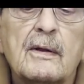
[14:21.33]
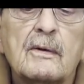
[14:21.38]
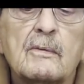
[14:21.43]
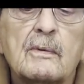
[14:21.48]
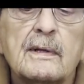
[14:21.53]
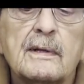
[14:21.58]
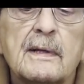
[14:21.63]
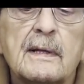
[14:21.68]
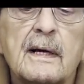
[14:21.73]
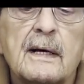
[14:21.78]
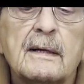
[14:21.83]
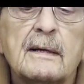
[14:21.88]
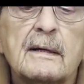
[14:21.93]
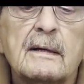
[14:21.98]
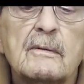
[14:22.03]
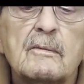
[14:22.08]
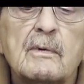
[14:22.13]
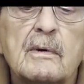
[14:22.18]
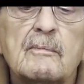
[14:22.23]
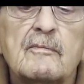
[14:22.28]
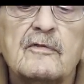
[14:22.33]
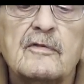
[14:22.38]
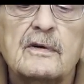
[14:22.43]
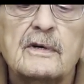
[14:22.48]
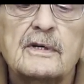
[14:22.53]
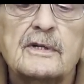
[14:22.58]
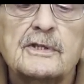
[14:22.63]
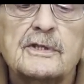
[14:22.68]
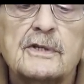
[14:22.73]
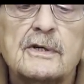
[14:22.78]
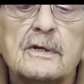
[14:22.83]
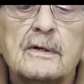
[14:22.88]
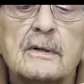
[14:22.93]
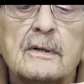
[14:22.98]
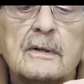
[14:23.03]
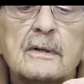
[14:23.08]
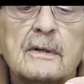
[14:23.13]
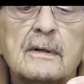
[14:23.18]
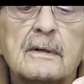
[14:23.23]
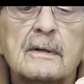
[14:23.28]
with that whip finish
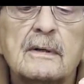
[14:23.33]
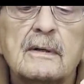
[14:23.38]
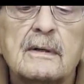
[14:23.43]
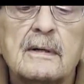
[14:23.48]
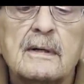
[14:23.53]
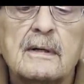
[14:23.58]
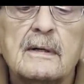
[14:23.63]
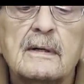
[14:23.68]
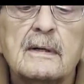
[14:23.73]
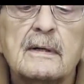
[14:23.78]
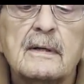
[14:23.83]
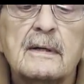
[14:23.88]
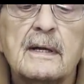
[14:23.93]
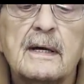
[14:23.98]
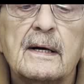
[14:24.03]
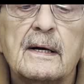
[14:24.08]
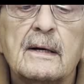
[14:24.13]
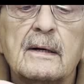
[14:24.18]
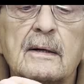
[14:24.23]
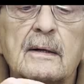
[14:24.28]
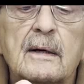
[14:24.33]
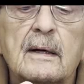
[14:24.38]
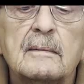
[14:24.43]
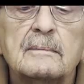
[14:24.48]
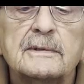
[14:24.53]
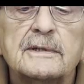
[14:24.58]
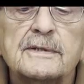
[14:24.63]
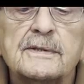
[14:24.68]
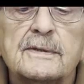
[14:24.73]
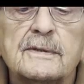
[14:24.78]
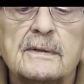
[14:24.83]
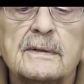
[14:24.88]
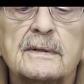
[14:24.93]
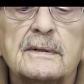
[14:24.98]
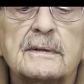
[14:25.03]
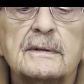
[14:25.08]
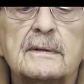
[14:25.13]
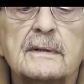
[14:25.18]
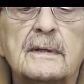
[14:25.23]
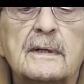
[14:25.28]
there. I'm just going
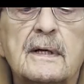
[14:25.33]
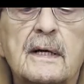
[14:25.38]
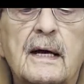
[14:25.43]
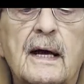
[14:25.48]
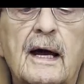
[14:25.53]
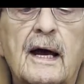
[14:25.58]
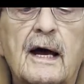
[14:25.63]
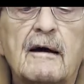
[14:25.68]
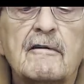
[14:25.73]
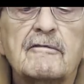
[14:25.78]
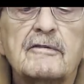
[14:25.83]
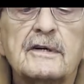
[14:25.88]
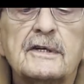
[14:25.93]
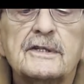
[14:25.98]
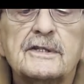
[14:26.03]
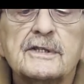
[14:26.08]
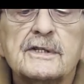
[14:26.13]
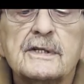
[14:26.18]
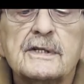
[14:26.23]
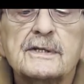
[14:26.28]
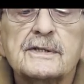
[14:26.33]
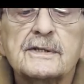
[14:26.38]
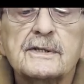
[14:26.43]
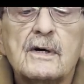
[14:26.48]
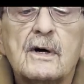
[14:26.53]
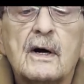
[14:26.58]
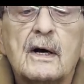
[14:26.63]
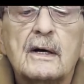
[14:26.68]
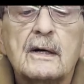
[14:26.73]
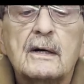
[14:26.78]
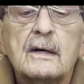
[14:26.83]
to have hitch this on.